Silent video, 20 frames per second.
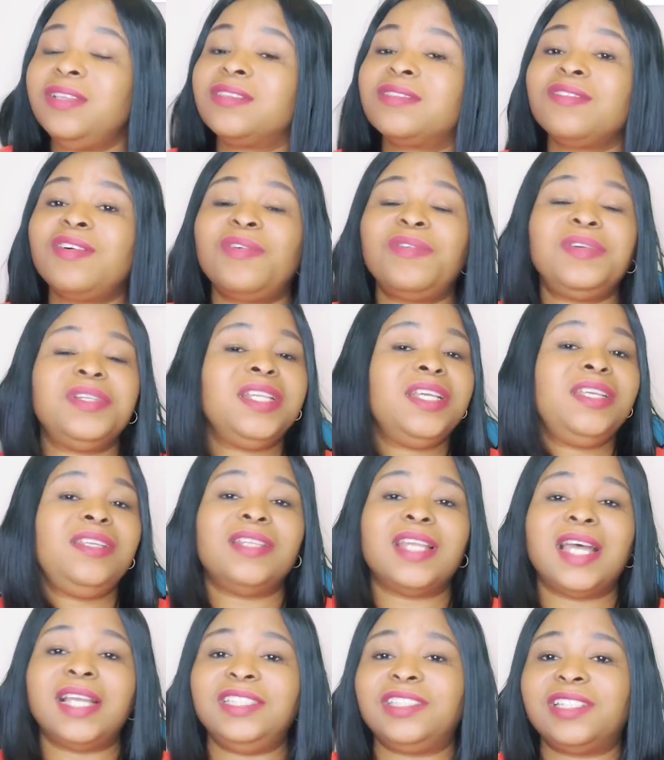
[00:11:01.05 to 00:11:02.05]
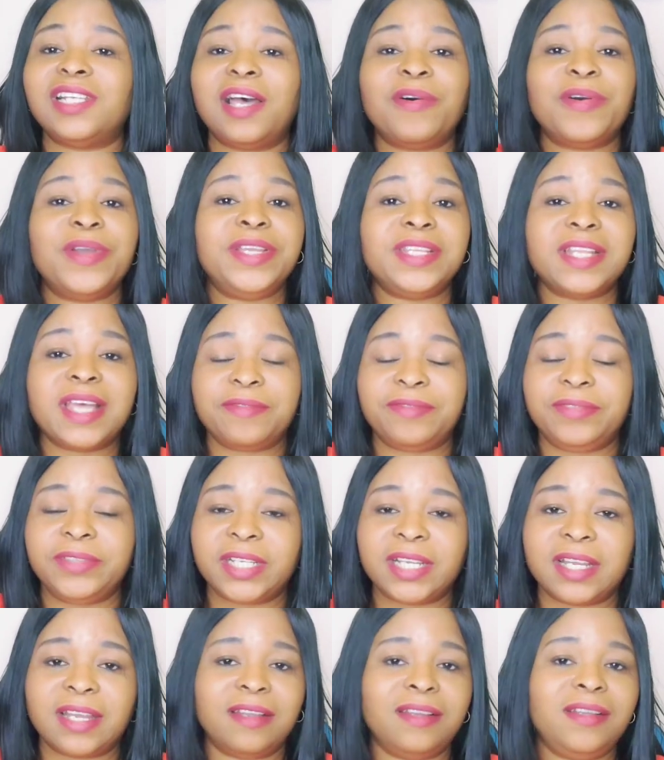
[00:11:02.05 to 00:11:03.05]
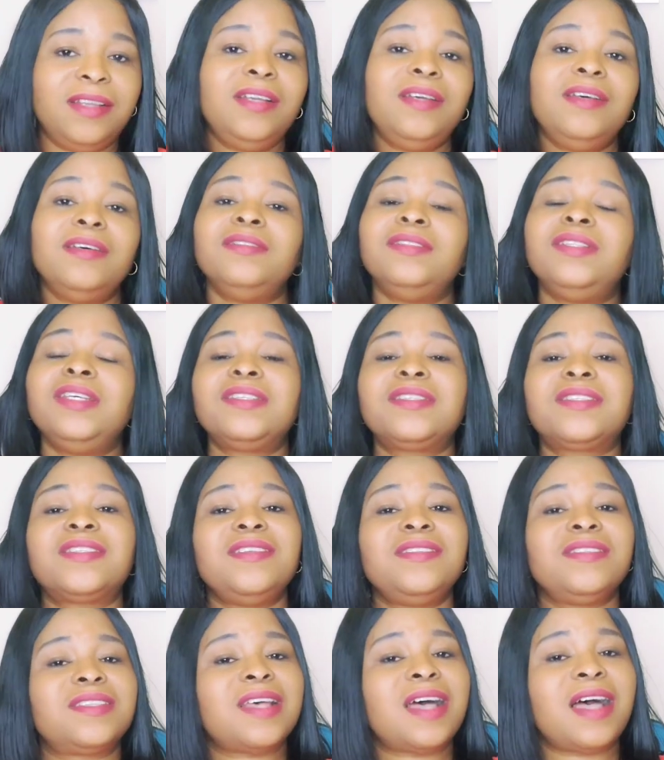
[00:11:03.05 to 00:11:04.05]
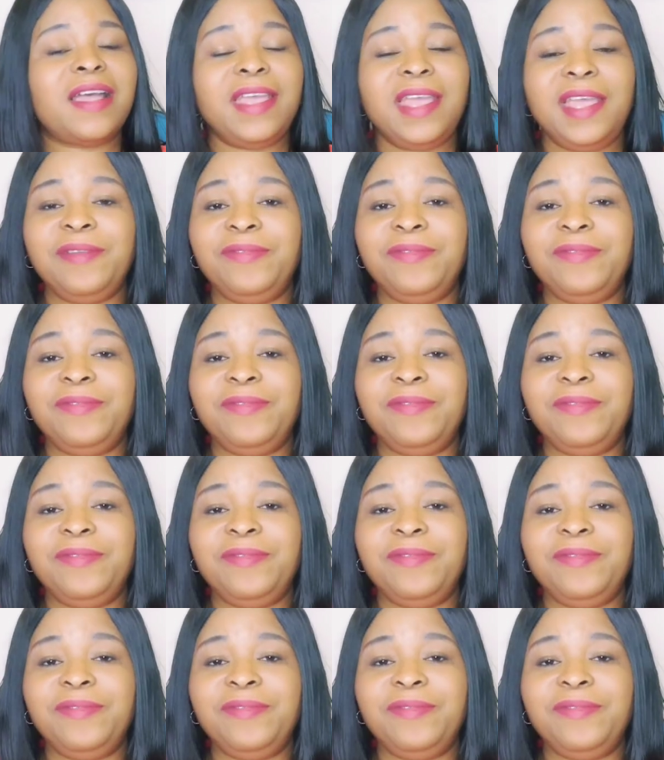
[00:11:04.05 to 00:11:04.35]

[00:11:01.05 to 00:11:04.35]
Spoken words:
It's not only in Nigeria or in Africa. These things are